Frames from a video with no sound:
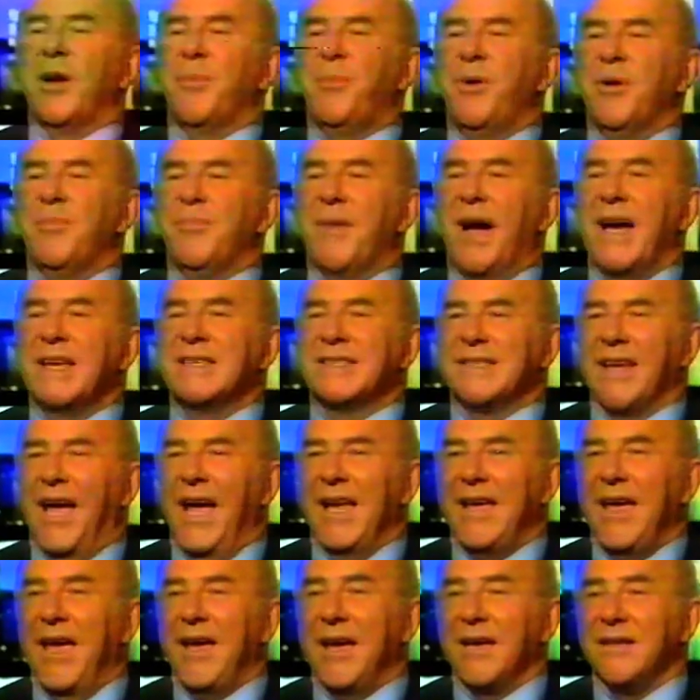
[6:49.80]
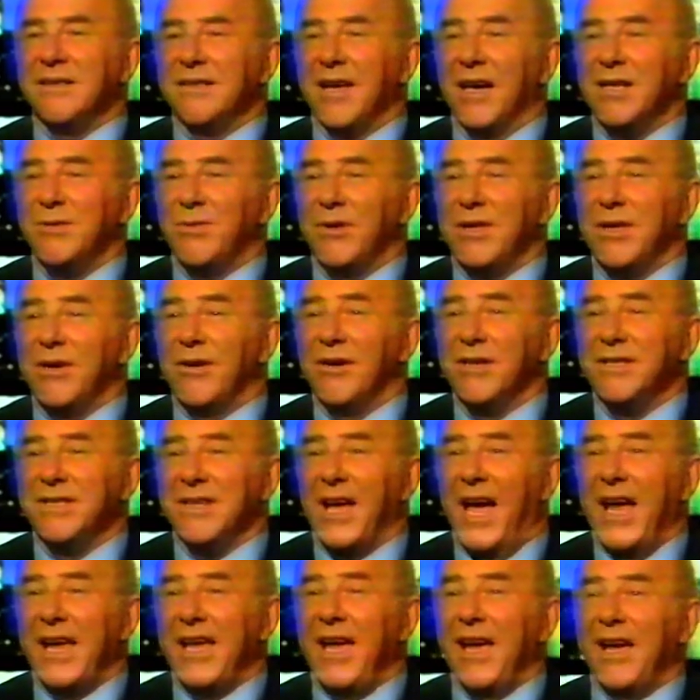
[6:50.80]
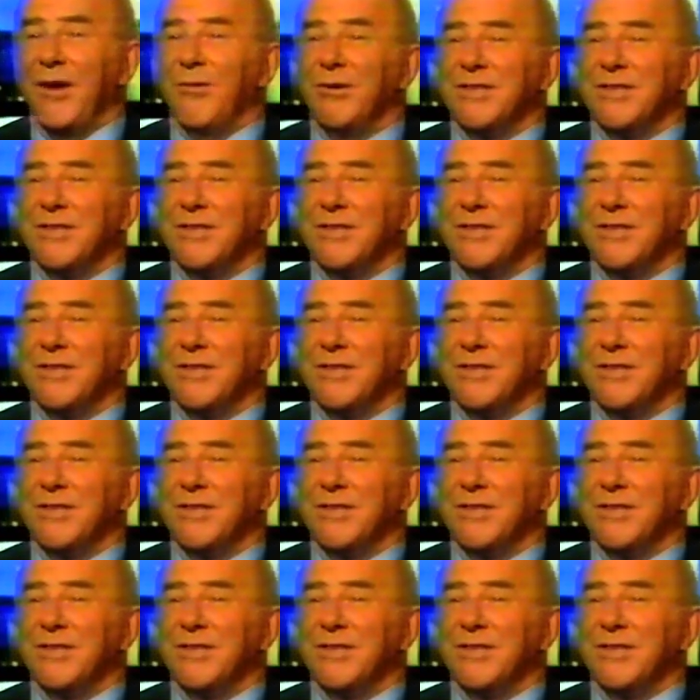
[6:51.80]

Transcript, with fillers: to put my psychic in touch with your psychic. and